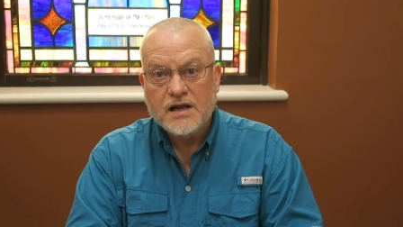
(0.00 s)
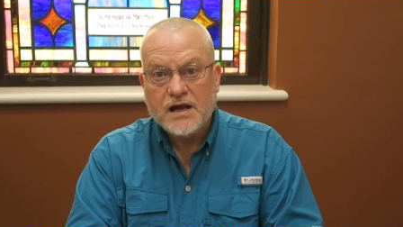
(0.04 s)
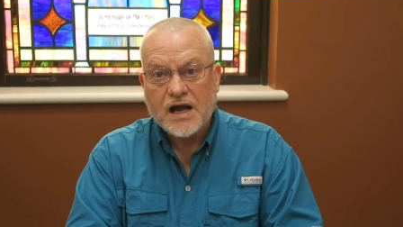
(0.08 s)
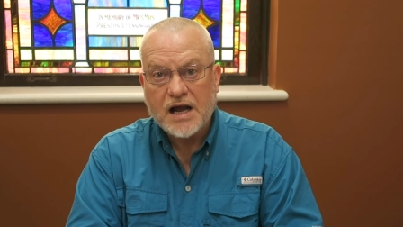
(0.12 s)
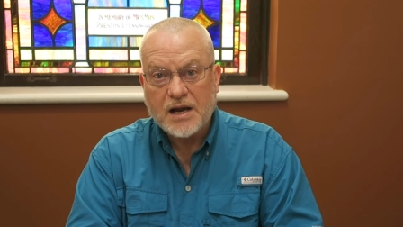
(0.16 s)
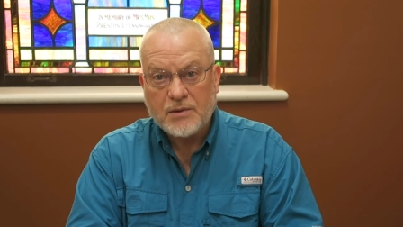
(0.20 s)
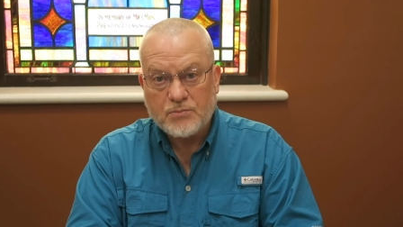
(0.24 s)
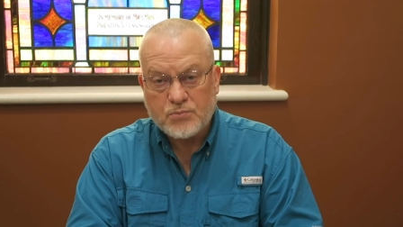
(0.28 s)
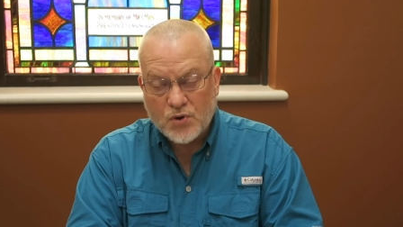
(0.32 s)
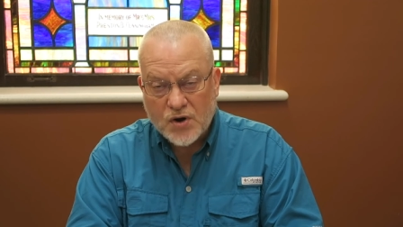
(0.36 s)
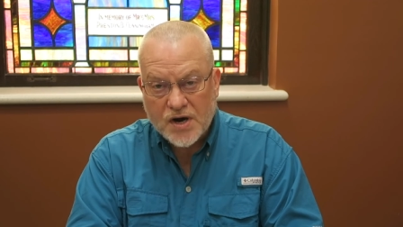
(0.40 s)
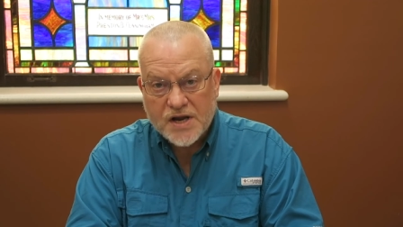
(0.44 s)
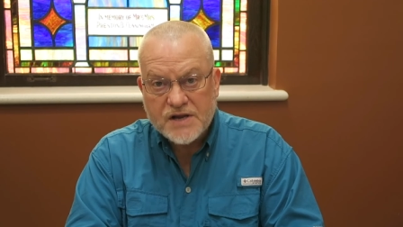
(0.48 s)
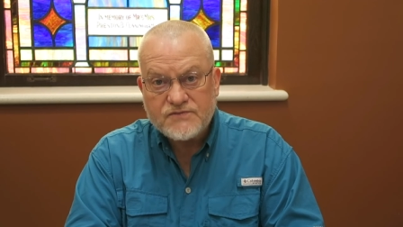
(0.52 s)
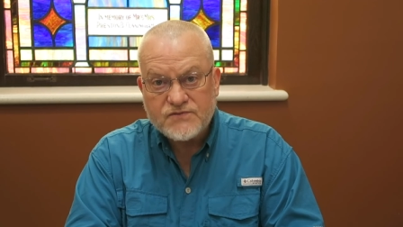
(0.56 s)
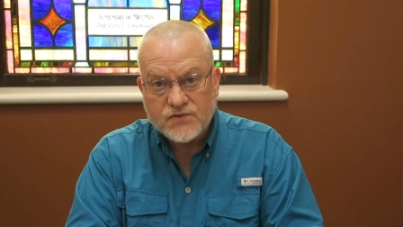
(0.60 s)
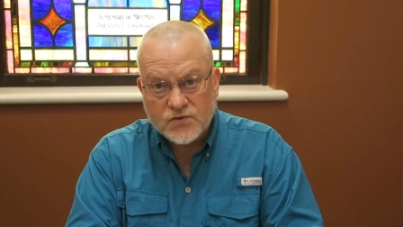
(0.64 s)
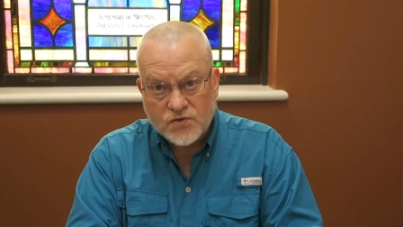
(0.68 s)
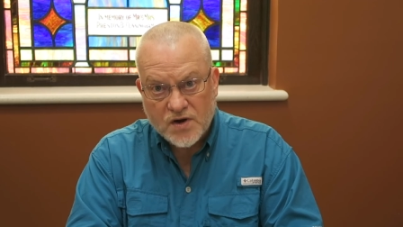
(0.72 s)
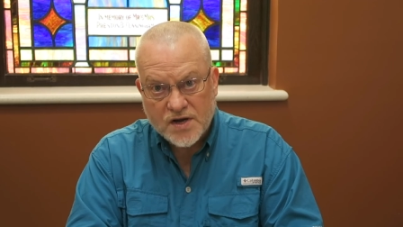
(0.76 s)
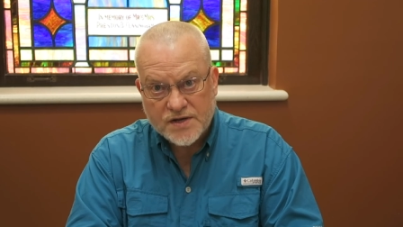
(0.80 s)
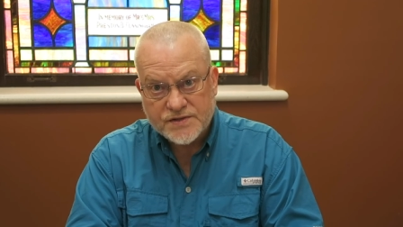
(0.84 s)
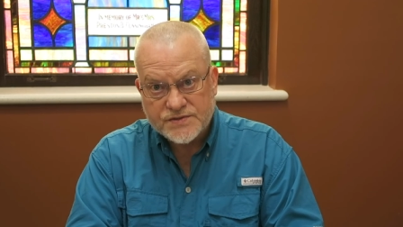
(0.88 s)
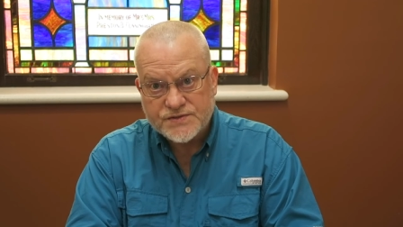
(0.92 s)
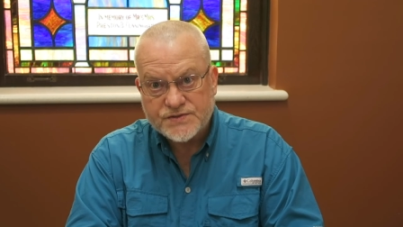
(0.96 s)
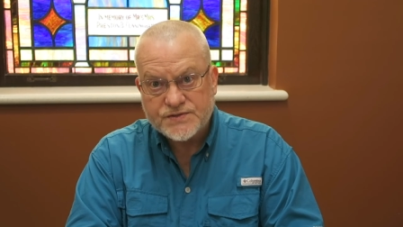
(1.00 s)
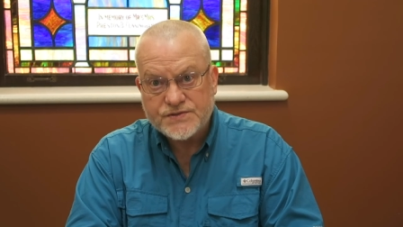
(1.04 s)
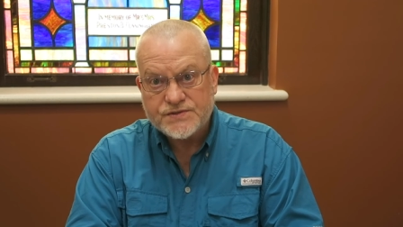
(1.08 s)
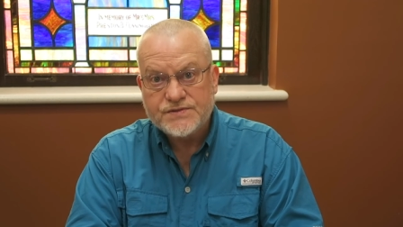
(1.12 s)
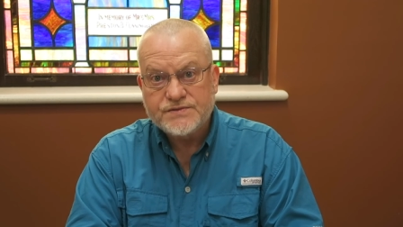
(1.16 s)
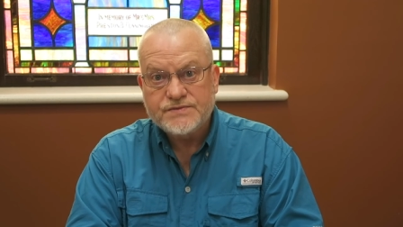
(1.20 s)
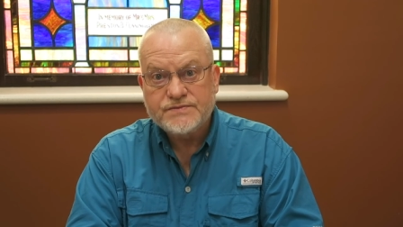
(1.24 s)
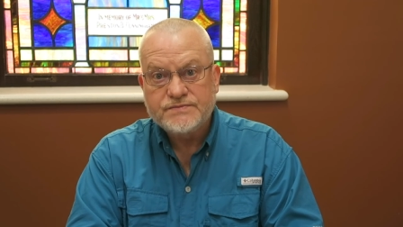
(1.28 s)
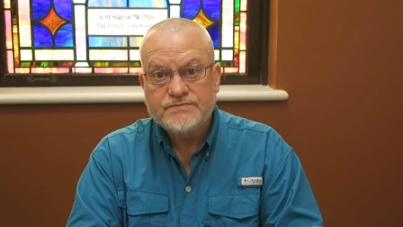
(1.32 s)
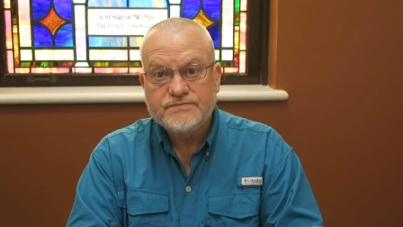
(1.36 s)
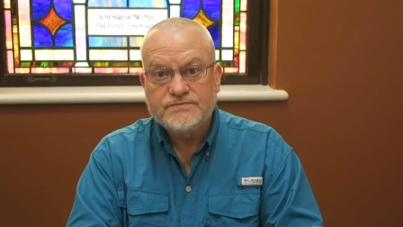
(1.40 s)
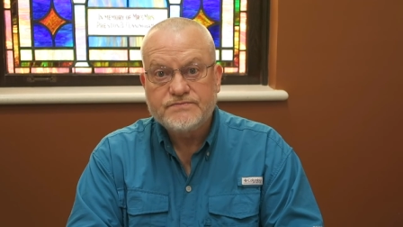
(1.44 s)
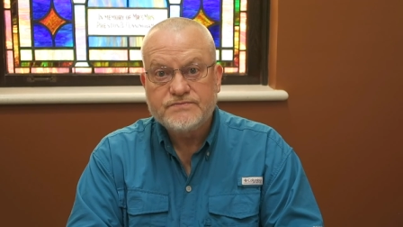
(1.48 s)
I pray for us
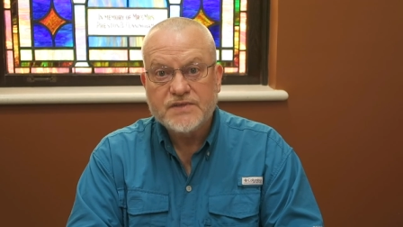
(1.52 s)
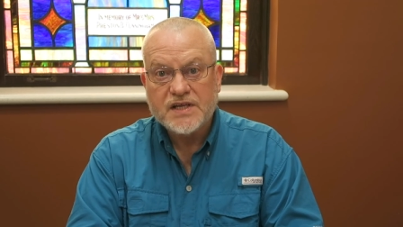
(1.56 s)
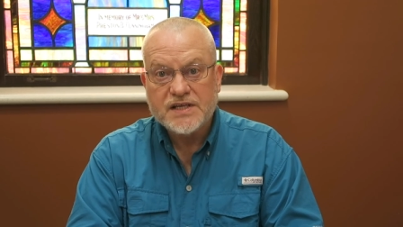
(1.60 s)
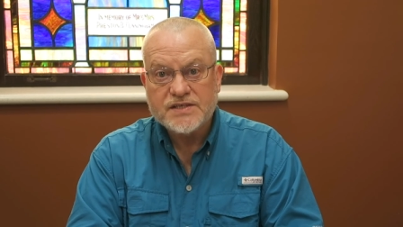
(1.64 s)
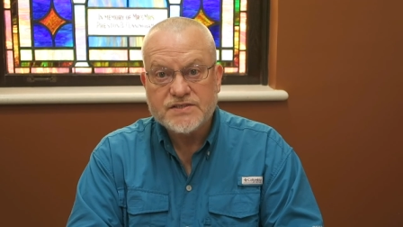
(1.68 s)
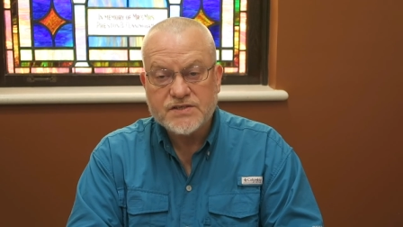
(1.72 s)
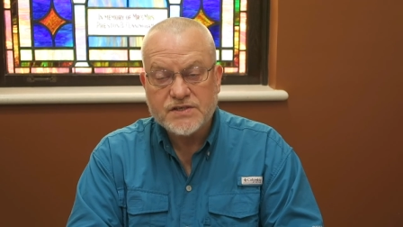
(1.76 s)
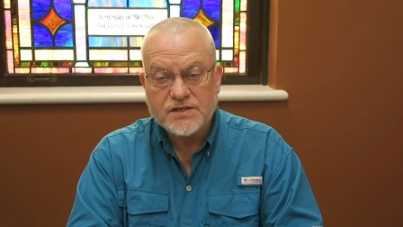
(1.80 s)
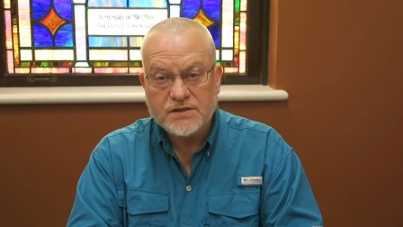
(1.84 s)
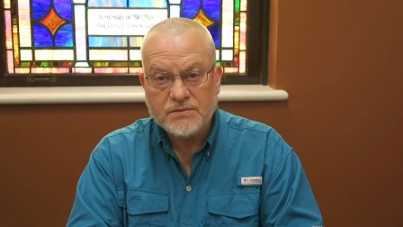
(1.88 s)
as a